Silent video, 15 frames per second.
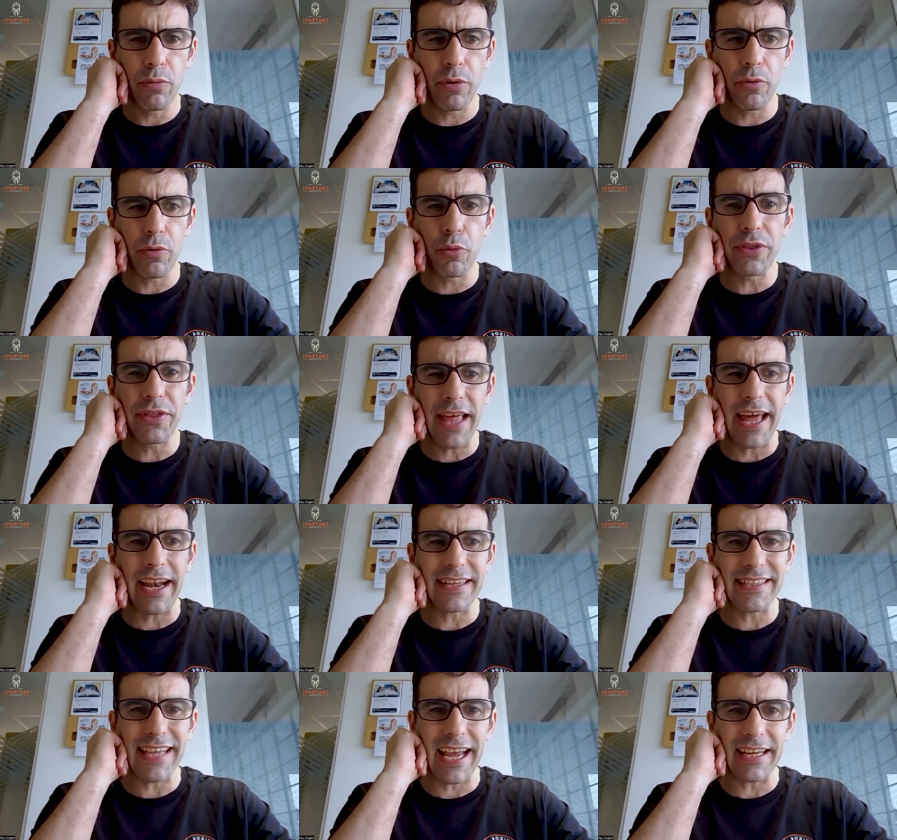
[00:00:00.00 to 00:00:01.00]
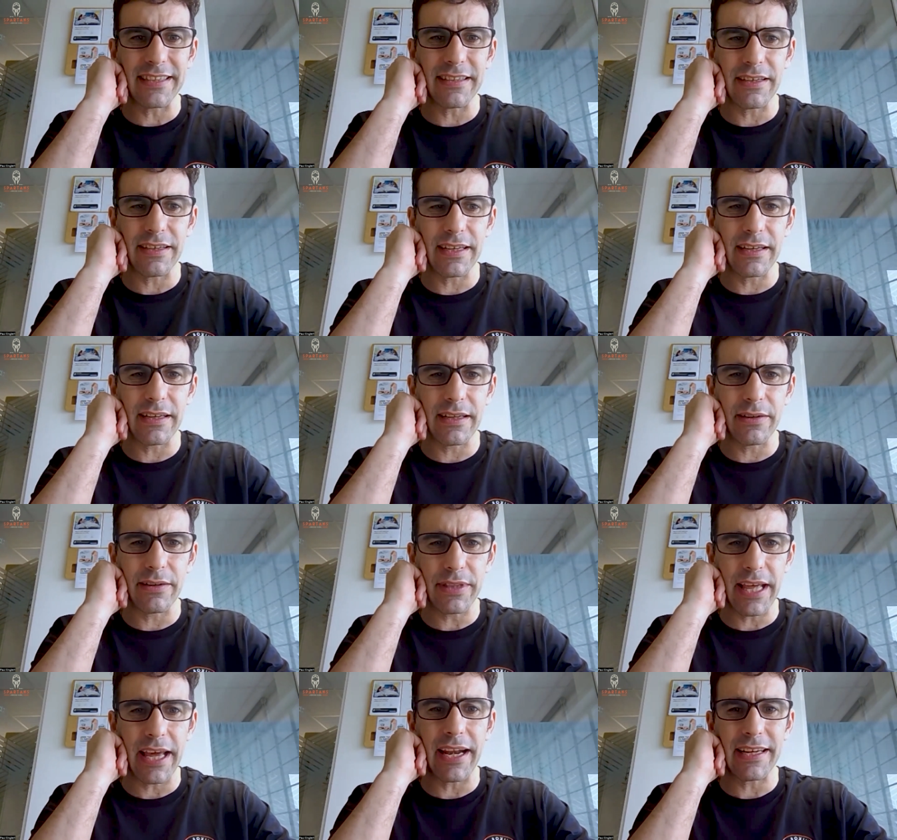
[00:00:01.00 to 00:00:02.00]
with that
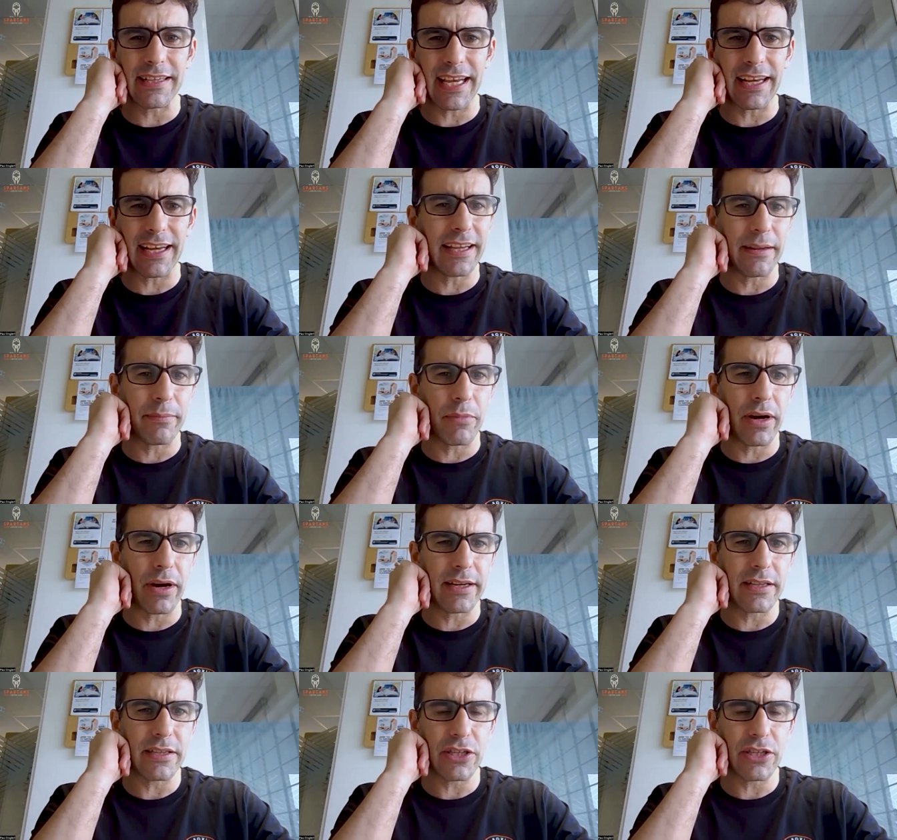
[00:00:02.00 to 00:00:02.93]
exactly in mind.